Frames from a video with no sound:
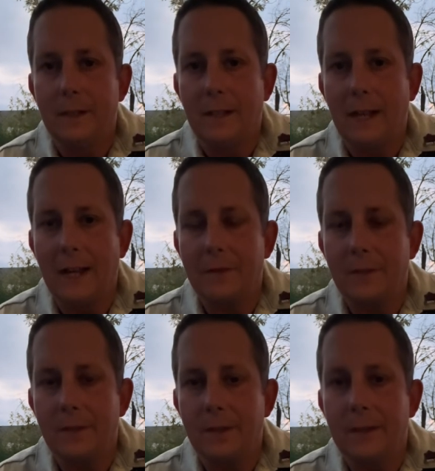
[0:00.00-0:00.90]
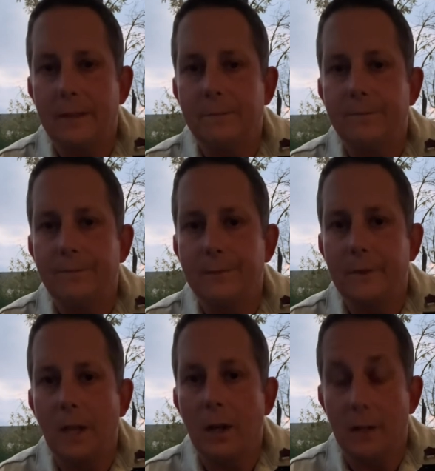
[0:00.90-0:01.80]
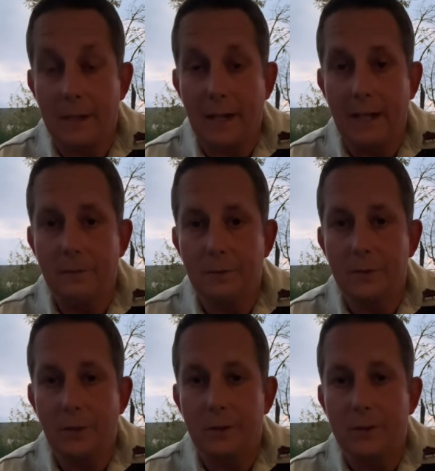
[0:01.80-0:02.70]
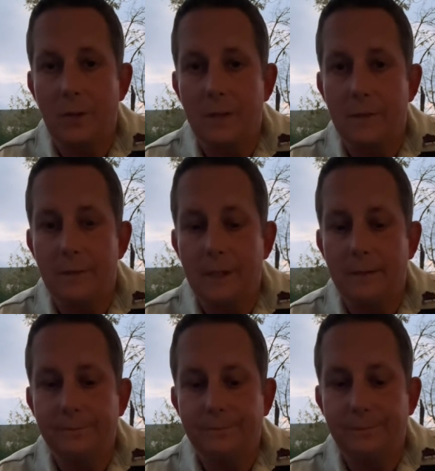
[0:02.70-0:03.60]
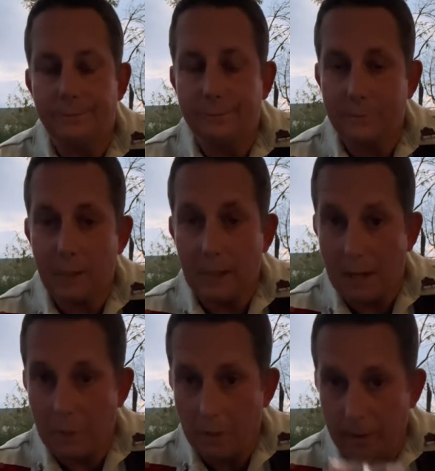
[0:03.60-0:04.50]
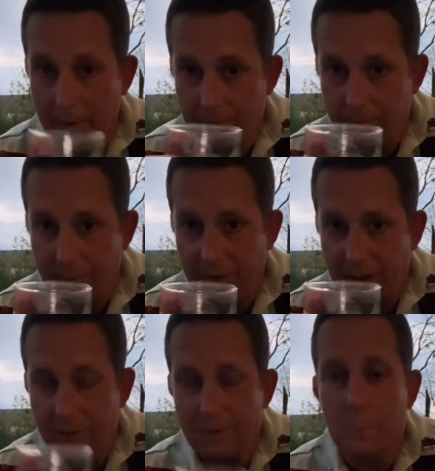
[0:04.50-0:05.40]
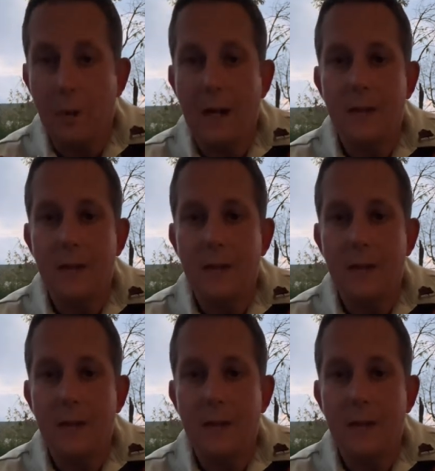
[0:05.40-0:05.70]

after the hurricane was so destructive there. And I want to send some prayers,